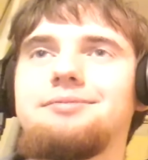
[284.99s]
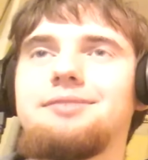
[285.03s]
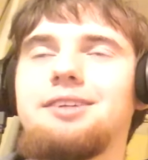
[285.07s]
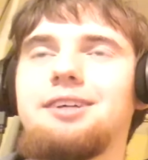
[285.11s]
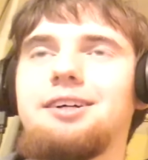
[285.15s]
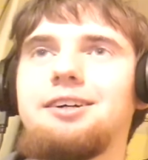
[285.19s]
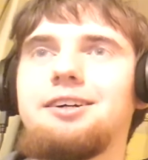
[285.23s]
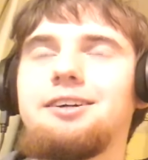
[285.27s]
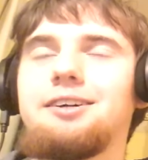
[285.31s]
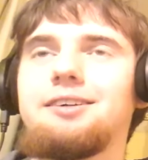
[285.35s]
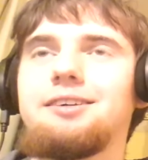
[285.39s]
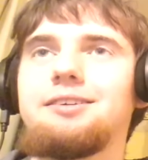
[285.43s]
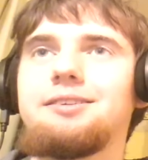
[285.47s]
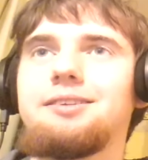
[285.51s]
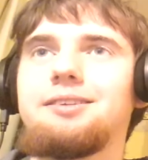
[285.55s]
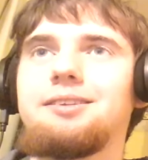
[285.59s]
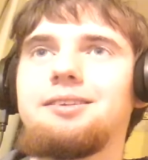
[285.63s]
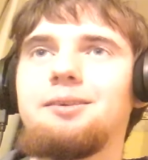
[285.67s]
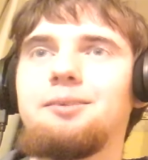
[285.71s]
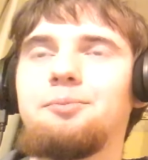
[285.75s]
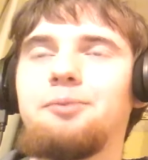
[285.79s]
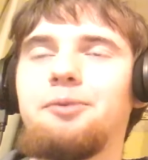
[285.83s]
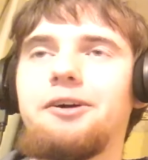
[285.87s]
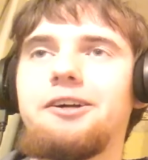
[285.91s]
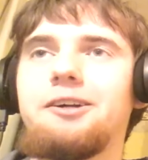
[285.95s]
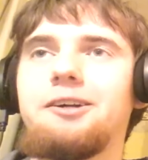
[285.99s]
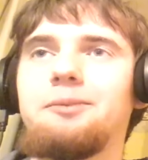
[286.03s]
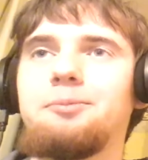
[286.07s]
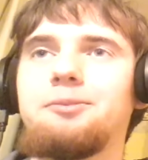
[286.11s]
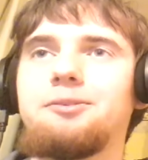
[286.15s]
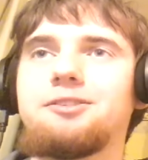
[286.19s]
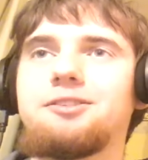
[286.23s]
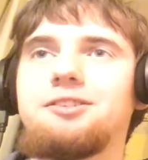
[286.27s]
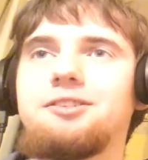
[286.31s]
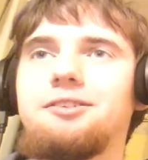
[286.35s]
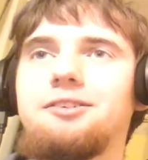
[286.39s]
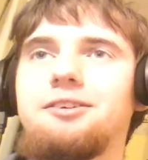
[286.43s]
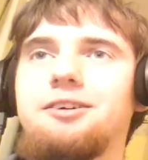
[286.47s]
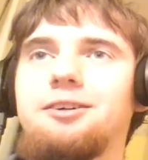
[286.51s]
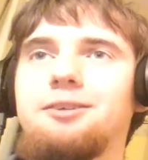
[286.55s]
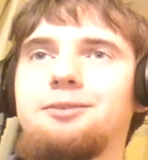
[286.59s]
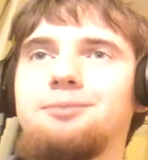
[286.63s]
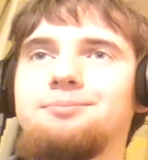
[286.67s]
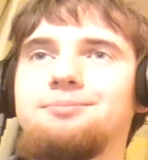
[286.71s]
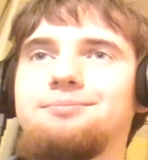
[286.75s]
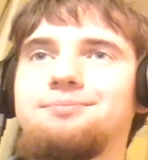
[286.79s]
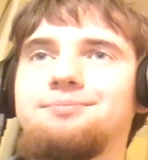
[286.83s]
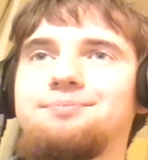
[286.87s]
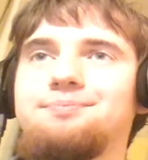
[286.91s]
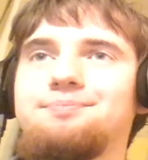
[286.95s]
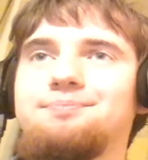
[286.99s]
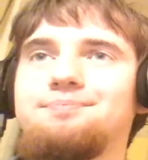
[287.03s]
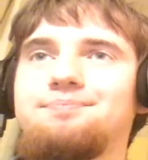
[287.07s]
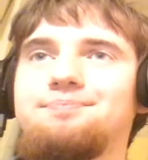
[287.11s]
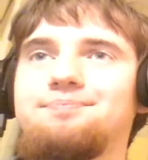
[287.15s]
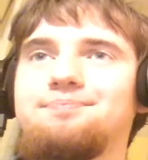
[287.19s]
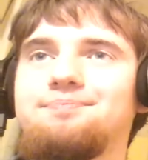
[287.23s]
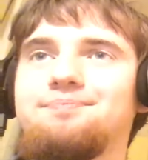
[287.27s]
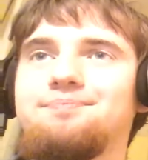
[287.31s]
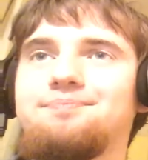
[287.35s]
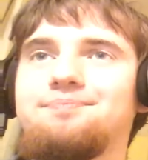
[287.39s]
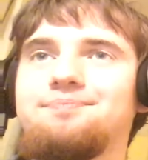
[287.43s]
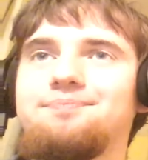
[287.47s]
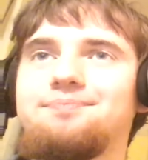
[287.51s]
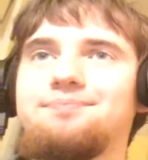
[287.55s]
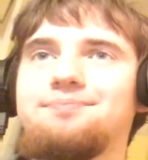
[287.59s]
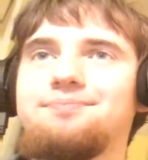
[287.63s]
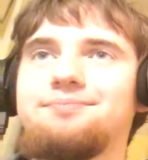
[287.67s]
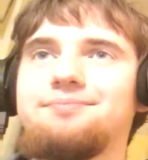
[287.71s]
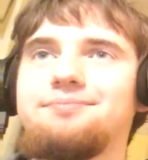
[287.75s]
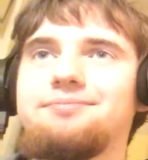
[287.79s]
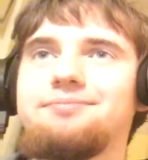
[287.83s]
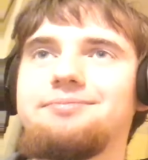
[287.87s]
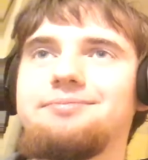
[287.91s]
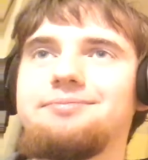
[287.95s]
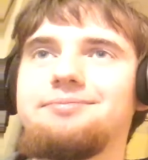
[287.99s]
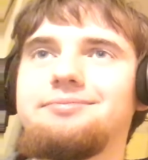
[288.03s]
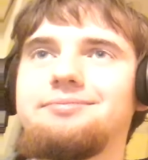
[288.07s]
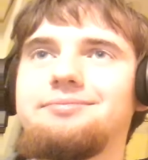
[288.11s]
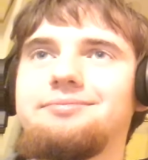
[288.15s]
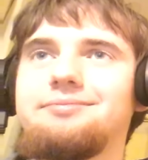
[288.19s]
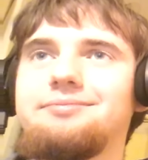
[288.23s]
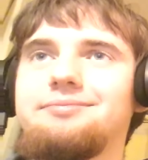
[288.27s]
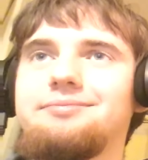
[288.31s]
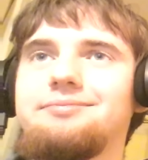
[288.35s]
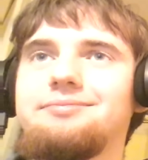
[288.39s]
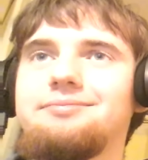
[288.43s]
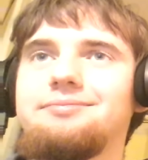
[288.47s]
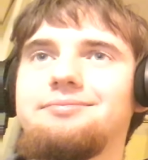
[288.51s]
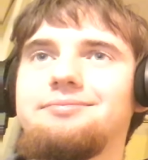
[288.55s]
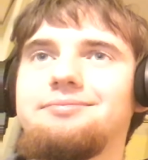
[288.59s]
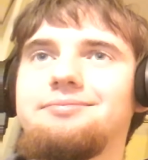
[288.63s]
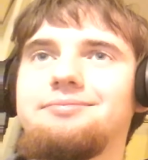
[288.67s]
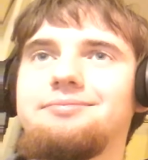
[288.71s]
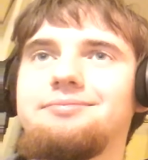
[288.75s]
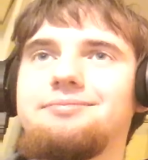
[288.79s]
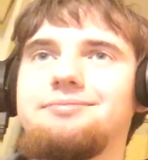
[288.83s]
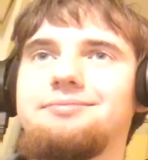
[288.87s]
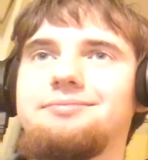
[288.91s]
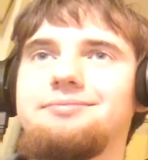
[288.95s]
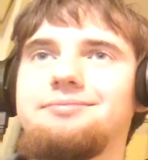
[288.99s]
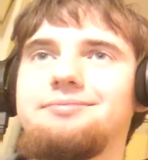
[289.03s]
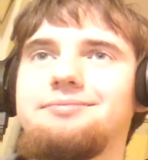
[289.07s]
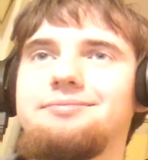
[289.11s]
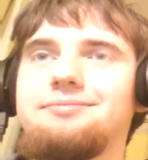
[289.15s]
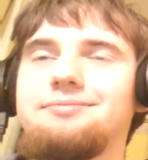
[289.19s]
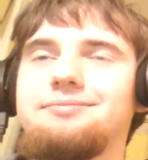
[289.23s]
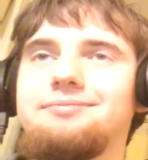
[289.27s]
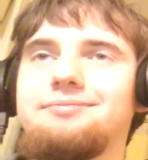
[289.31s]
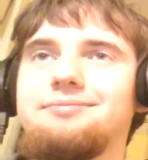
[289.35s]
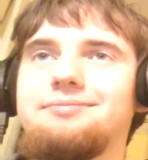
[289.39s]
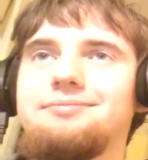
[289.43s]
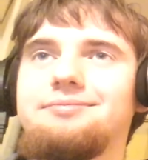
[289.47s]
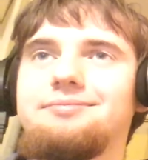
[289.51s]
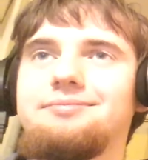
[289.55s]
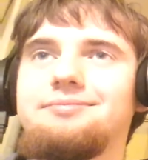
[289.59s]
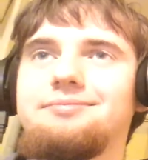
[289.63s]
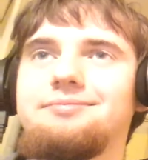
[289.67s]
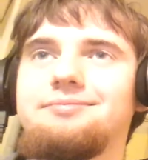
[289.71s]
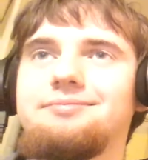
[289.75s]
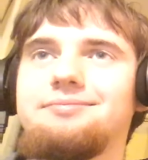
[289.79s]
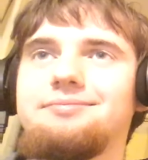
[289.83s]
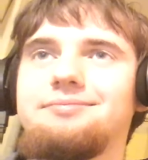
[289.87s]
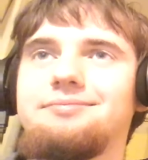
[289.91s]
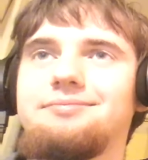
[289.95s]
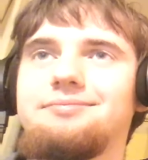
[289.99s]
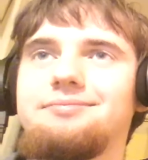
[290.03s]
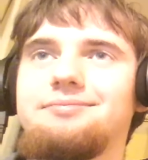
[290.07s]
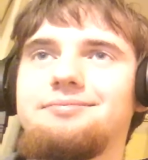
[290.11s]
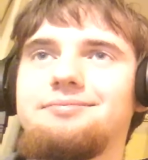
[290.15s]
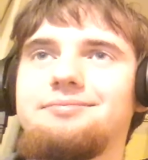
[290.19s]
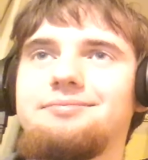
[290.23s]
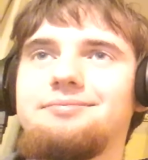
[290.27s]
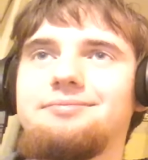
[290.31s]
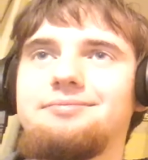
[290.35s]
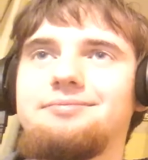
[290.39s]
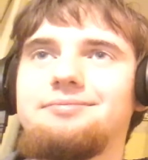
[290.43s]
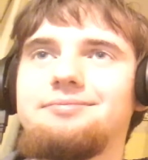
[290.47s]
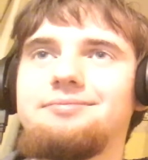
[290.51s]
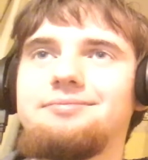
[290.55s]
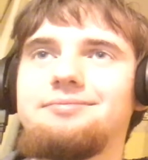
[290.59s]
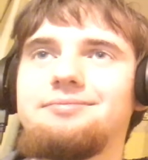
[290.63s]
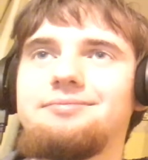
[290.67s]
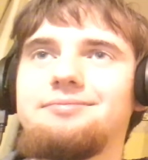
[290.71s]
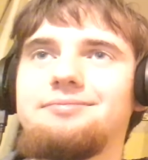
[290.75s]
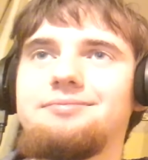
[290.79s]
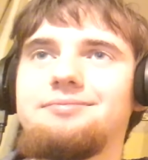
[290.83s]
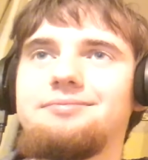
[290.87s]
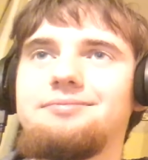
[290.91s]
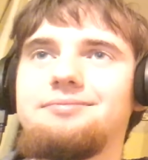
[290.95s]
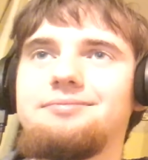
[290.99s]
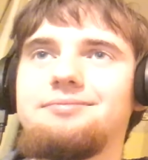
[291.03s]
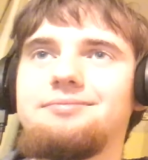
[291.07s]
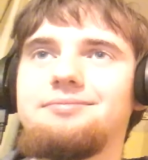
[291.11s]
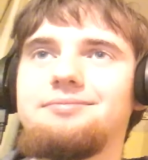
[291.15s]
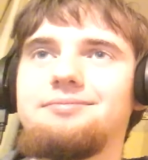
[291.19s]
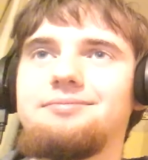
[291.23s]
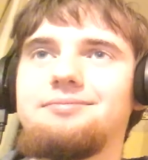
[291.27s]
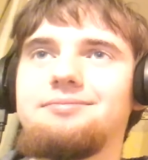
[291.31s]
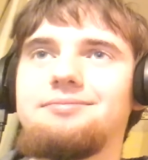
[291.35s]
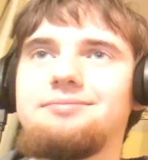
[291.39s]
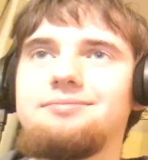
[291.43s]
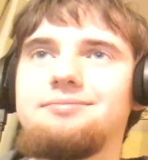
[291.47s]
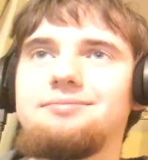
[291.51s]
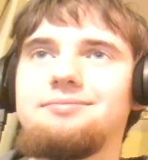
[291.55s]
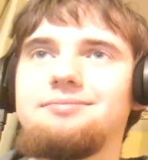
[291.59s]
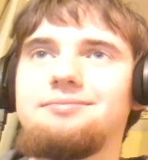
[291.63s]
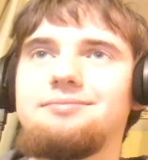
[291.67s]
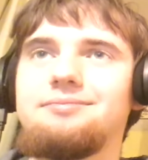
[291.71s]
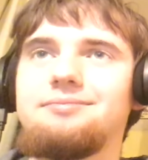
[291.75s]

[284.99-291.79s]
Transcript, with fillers: Oh, well, the pineapples don't I help. I got something here to give you that's very near and dear to me, player pimp.